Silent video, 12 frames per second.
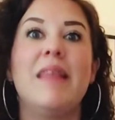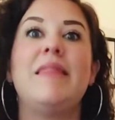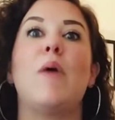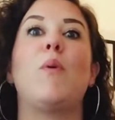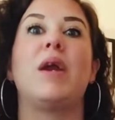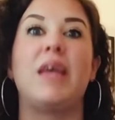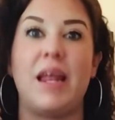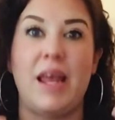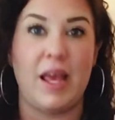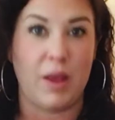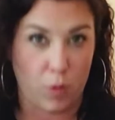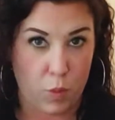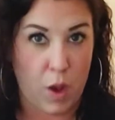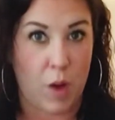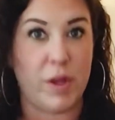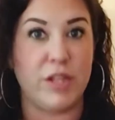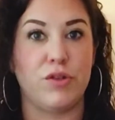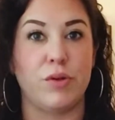that we're getting what
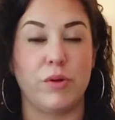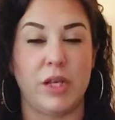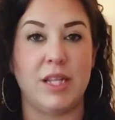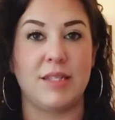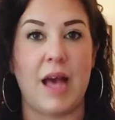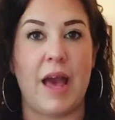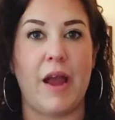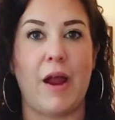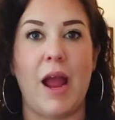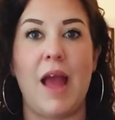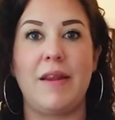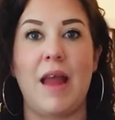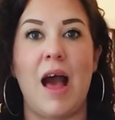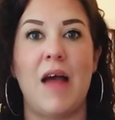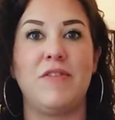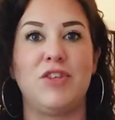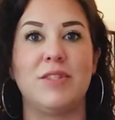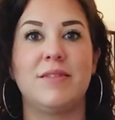we truly desire and
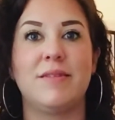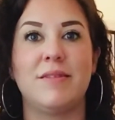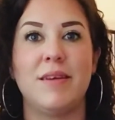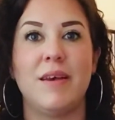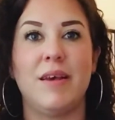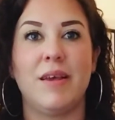not just,